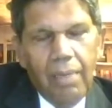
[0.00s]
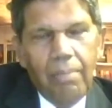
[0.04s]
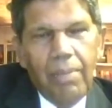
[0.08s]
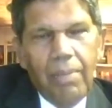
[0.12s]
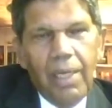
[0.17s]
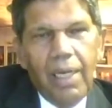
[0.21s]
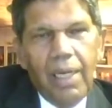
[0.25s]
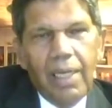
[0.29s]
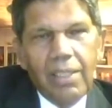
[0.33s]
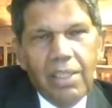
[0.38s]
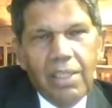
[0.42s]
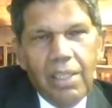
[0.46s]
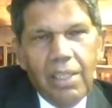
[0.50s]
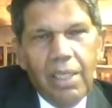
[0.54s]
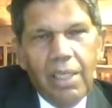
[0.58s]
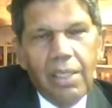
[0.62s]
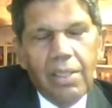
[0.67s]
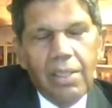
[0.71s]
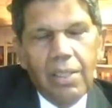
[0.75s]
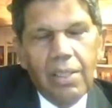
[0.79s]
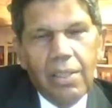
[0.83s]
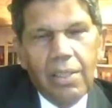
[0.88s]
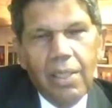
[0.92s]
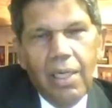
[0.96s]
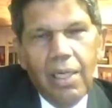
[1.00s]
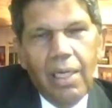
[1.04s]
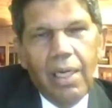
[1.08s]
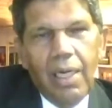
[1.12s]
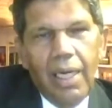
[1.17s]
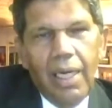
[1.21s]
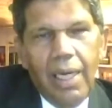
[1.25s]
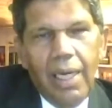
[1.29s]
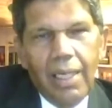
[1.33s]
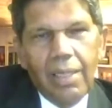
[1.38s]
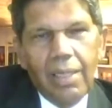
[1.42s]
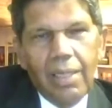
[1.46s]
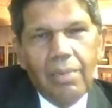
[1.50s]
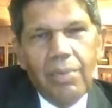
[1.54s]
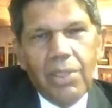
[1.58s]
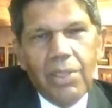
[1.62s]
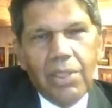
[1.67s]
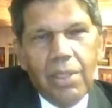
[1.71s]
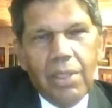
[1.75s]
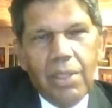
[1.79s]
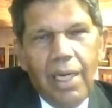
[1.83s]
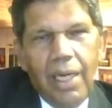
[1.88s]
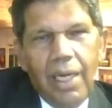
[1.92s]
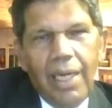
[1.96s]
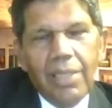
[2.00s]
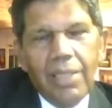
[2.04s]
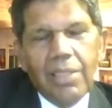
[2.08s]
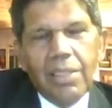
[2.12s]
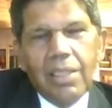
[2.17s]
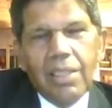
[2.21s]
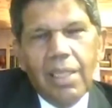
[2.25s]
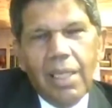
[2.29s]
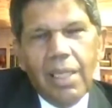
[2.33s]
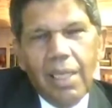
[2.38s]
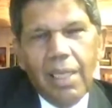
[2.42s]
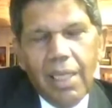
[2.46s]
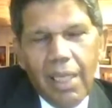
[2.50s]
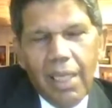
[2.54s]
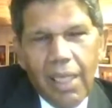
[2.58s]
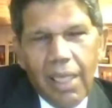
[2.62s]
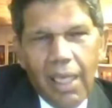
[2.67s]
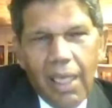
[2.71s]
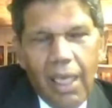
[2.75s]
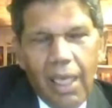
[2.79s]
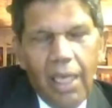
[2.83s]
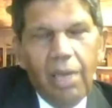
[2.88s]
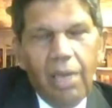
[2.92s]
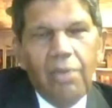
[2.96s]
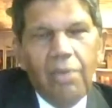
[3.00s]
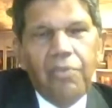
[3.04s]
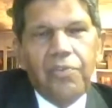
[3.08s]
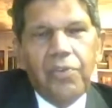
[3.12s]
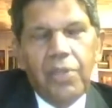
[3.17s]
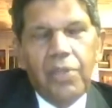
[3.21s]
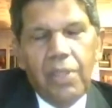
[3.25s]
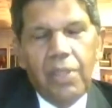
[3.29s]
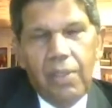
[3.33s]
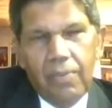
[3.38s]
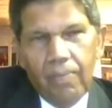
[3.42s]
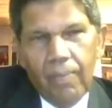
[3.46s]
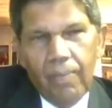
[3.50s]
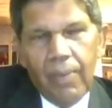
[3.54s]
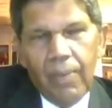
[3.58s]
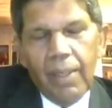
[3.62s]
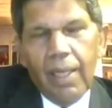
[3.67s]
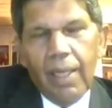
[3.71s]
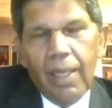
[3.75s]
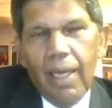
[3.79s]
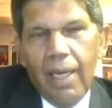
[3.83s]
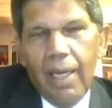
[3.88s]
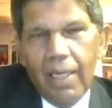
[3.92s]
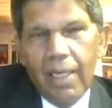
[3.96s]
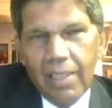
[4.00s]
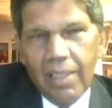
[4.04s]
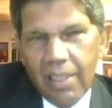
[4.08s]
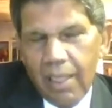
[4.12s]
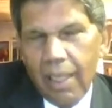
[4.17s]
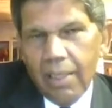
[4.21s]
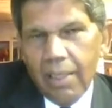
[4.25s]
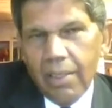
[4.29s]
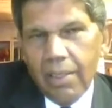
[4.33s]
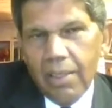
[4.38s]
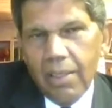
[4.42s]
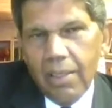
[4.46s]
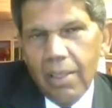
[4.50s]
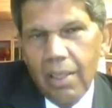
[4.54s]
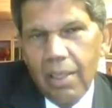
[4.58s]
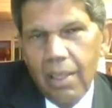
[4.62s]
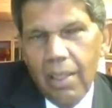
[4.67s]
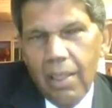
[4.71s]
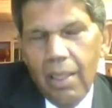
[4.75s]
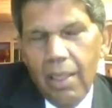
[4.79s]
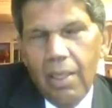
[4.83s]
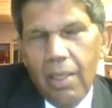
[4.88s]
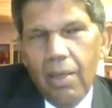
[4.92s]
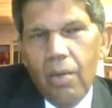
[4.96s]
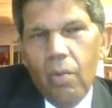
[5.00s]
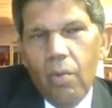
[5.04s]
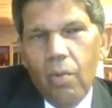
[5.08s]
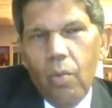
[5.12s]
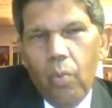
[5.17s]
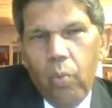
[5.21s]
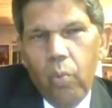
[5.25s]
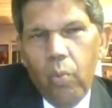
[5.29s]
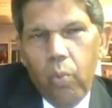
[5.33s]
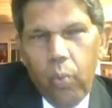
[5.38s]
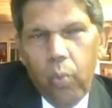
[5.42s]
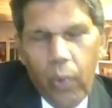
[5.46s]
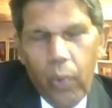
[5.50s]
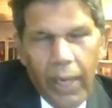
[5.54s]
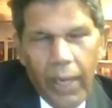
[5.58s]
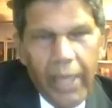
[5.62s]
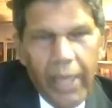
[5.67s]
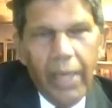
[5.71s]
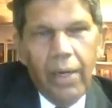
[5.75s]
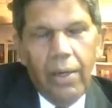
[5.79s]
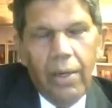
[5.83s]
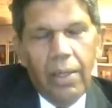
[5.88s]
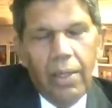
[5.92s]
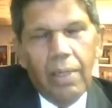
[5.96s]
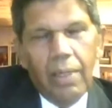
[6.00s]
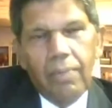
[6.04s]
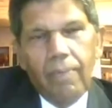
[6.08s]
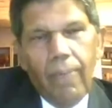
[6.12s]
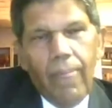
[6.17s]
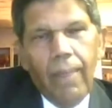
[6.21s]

but I think that a High Commissioner has to carefully assess where